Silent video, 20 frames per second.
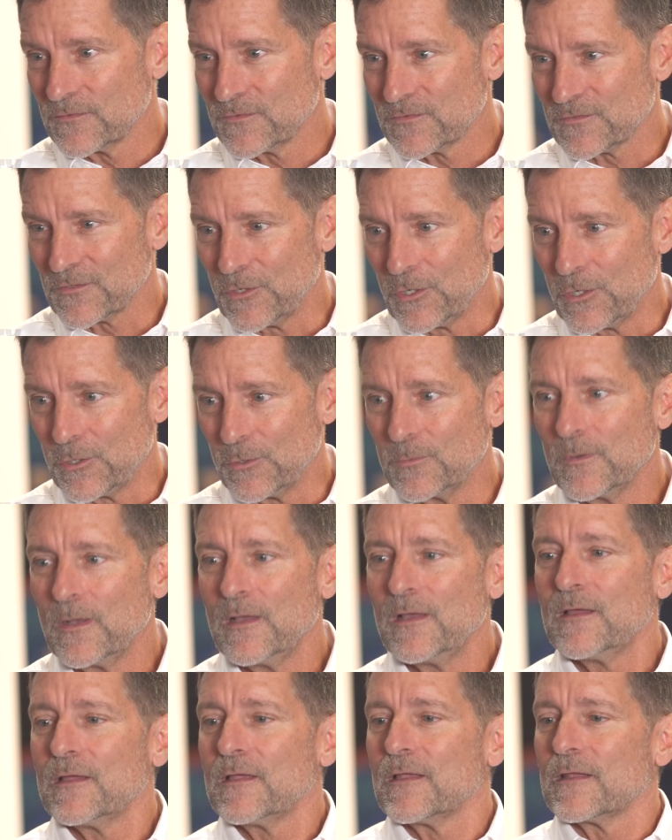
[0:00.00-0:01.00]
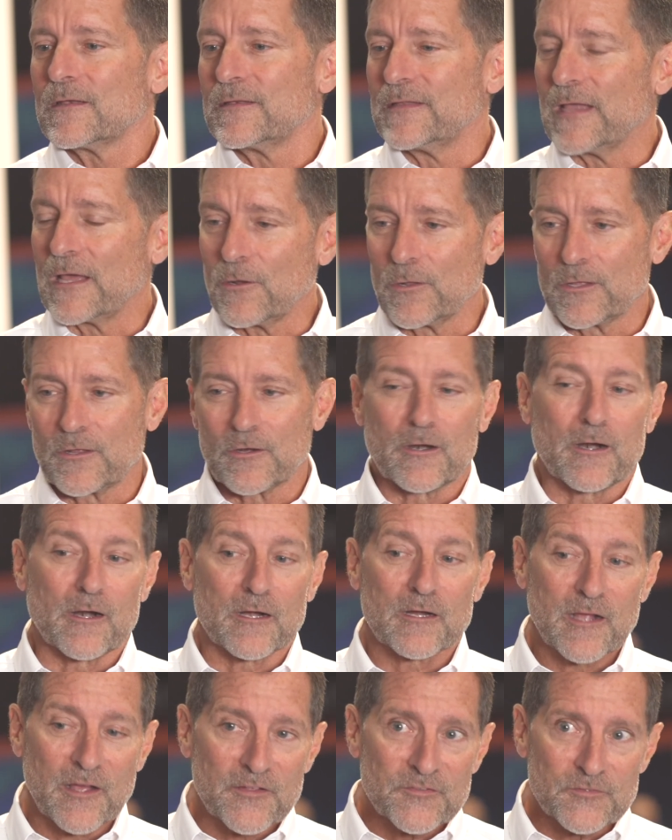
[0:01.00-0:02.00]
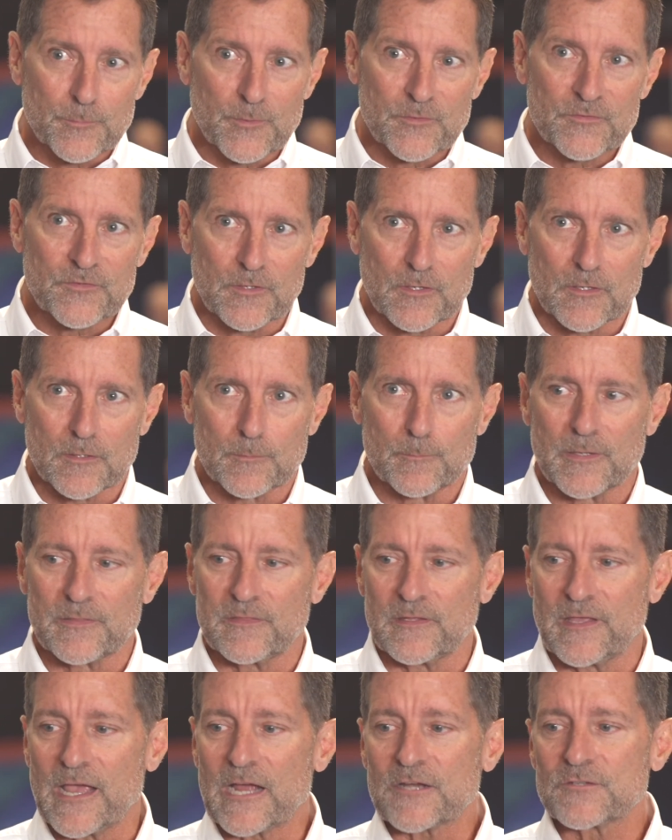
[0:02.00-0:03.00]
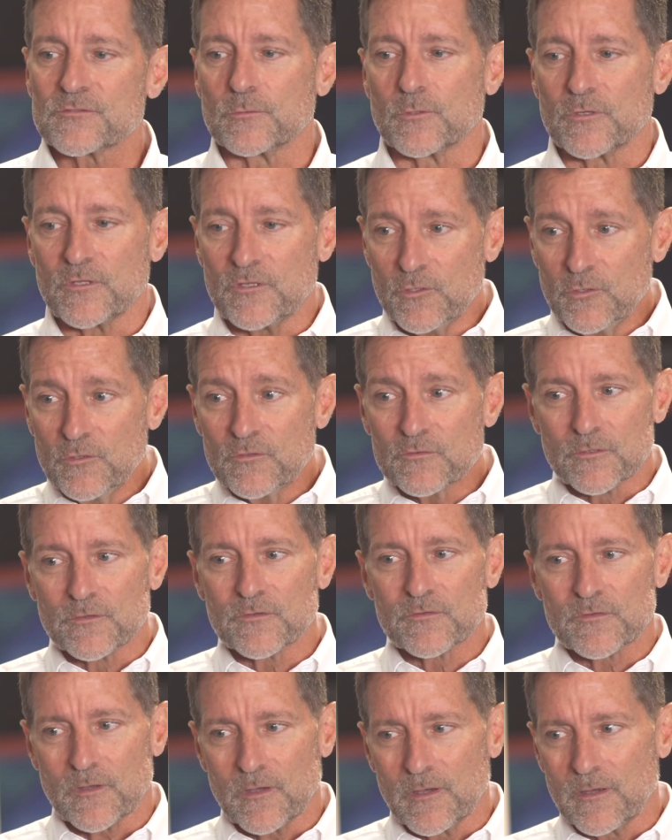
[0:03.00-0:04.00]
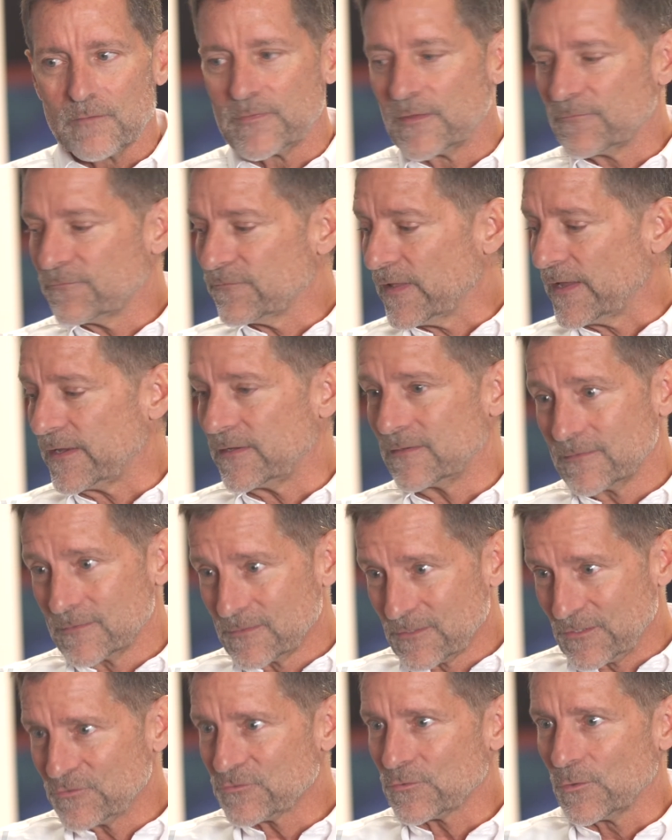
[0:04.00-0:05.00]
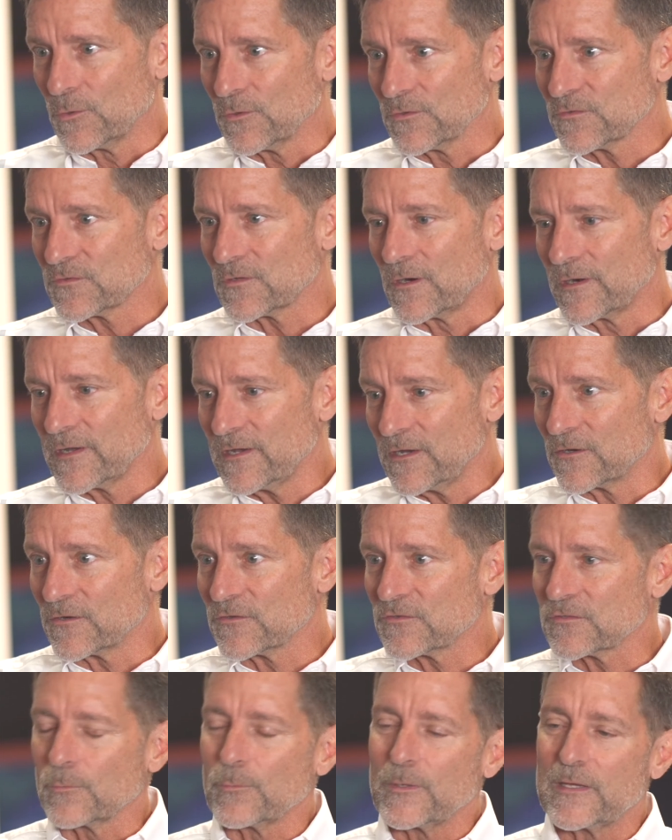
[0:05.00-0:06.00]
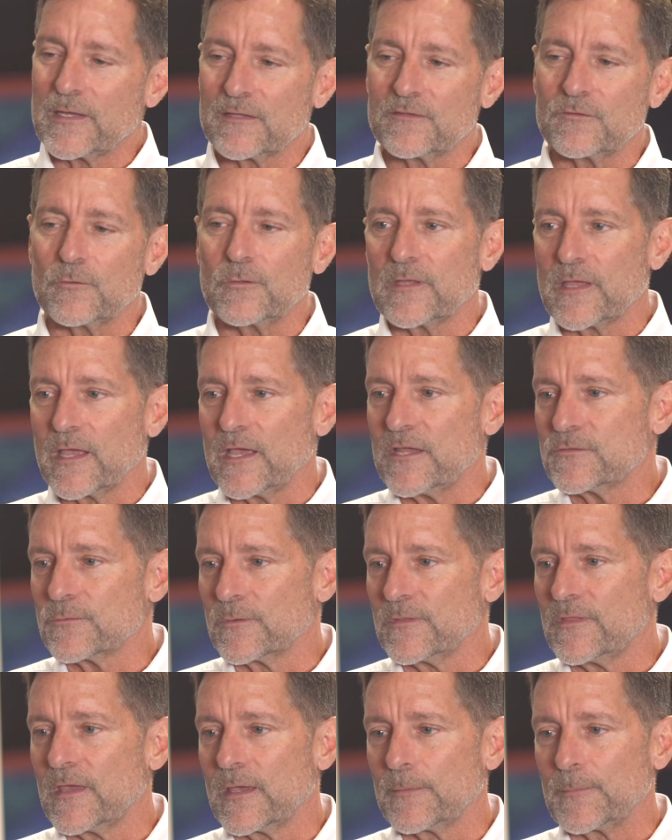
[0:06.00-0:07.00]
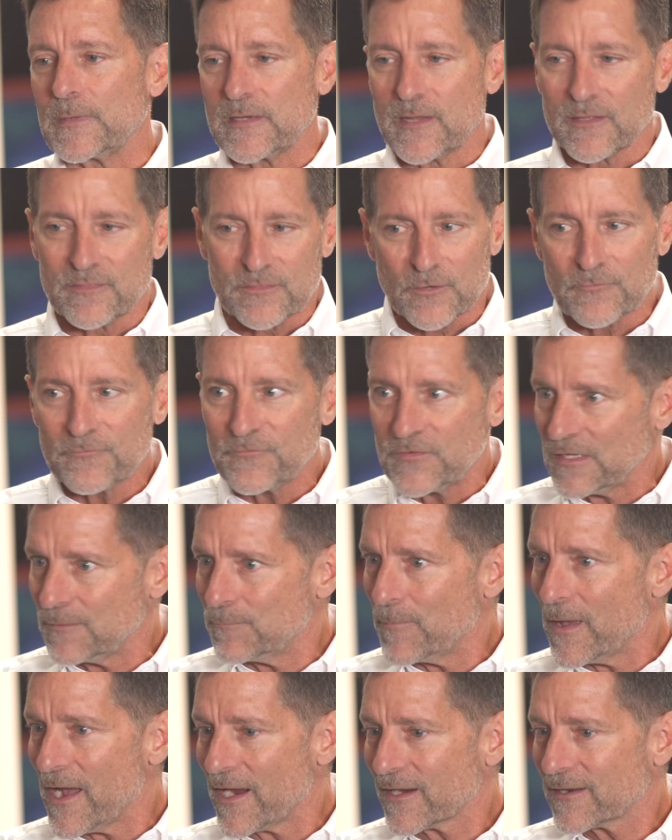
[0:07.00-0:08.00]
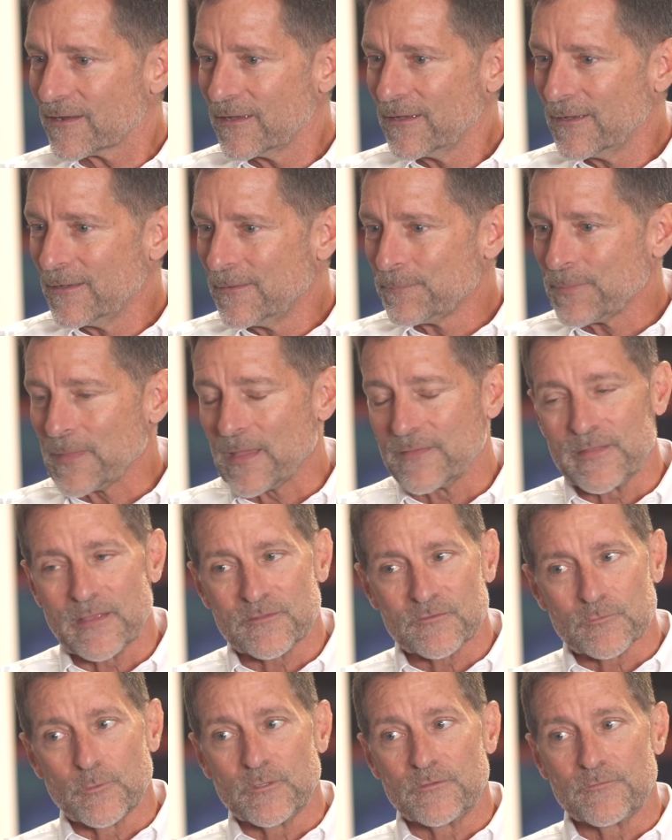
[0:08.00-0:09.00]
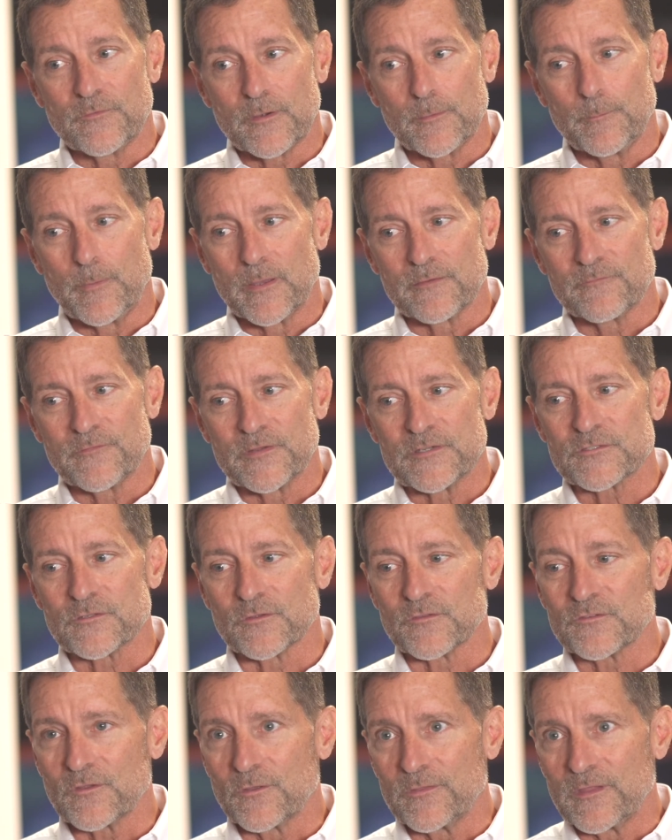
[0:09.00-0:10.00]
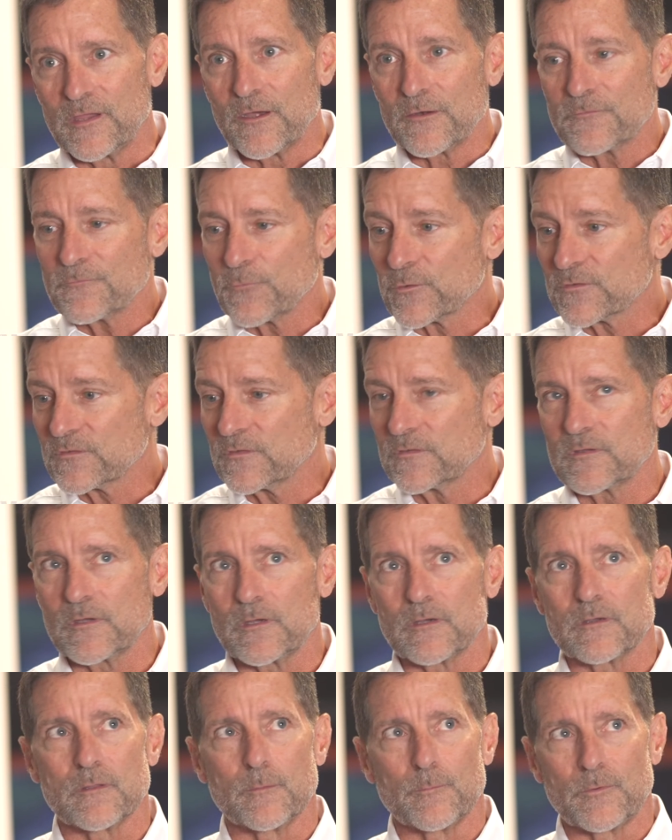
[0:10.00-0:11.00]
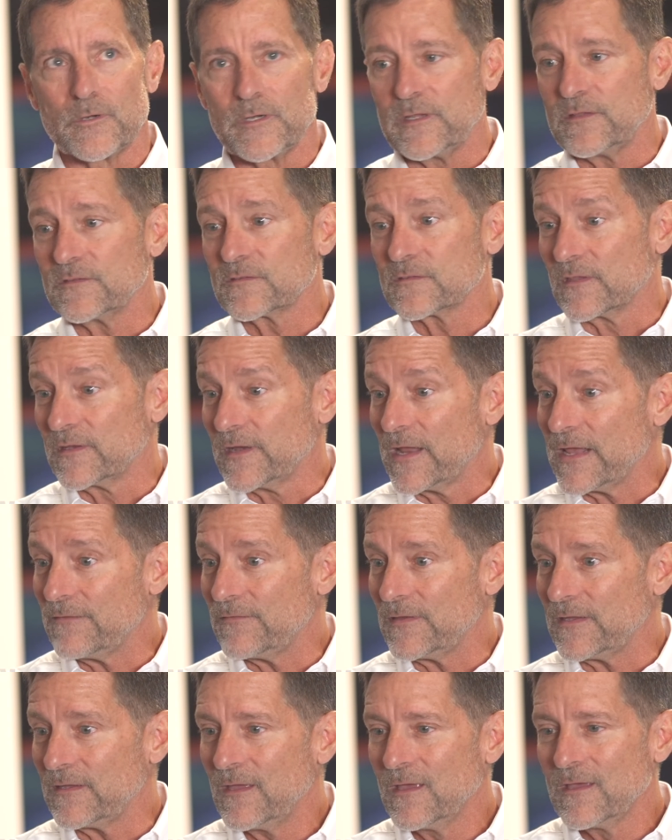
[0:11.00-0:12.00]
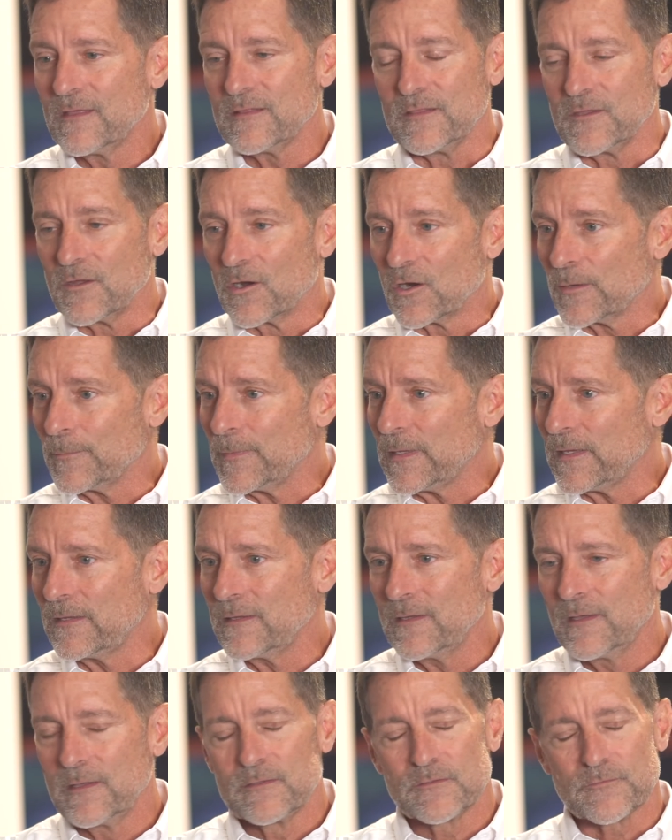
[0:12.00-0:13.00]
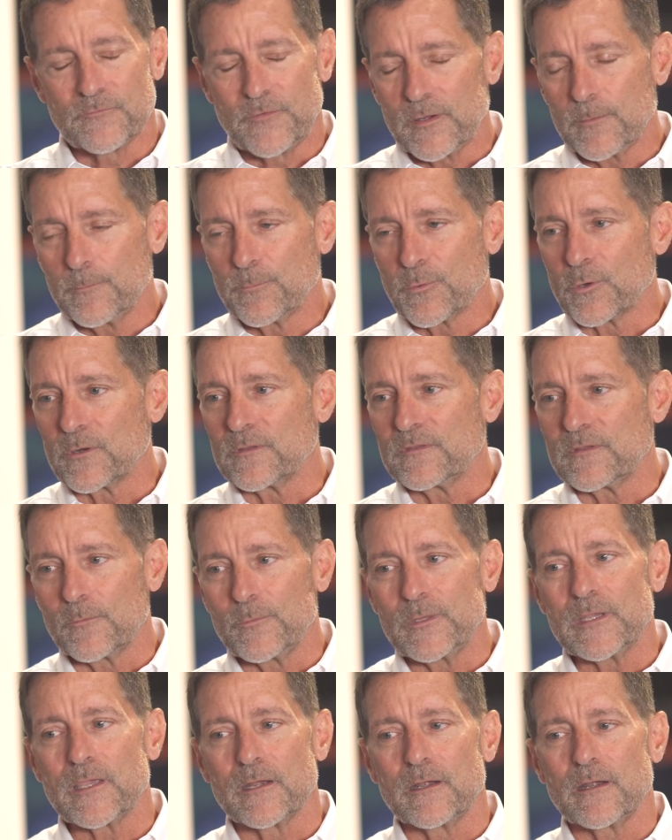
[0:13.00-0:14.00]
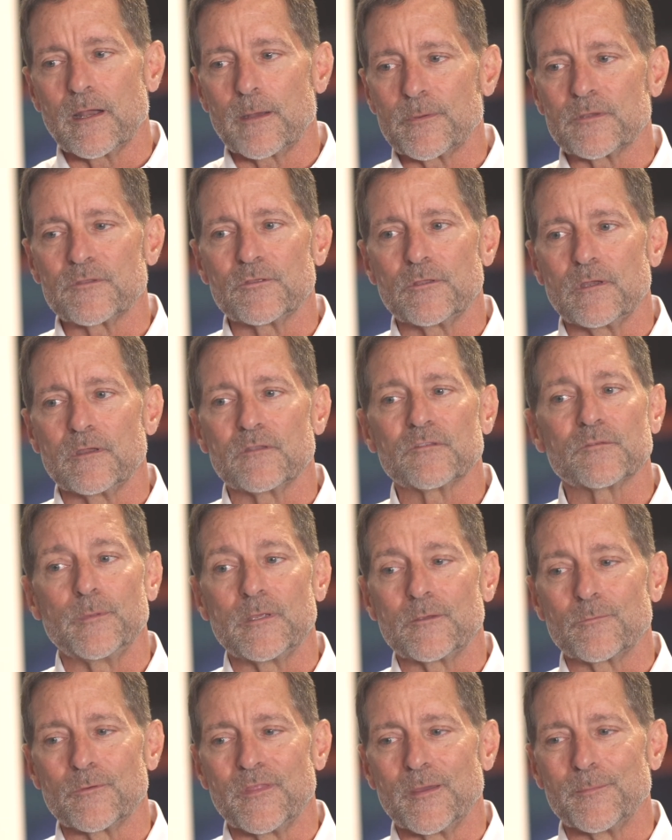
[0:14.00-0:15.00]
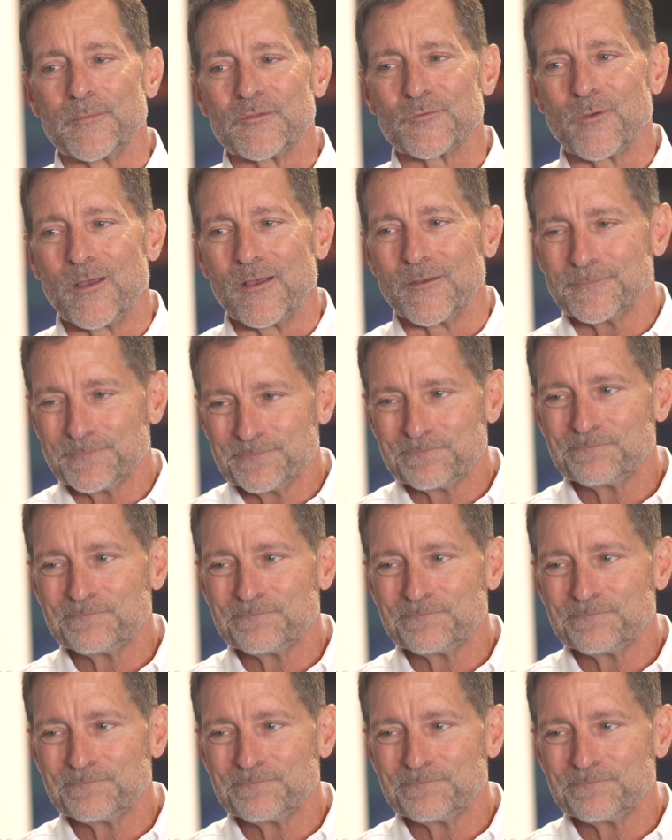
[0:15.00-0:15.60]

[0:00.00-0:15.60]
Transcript: So not only are our customers here, but the actual users of the flight controls are here, so we get to engage with them and get their feedback, uh-huh. and that's always very beneficial. So the Air Force is here, the Marines, the Navy, the Army. It's very important that we get an opportunity to speak with them as well.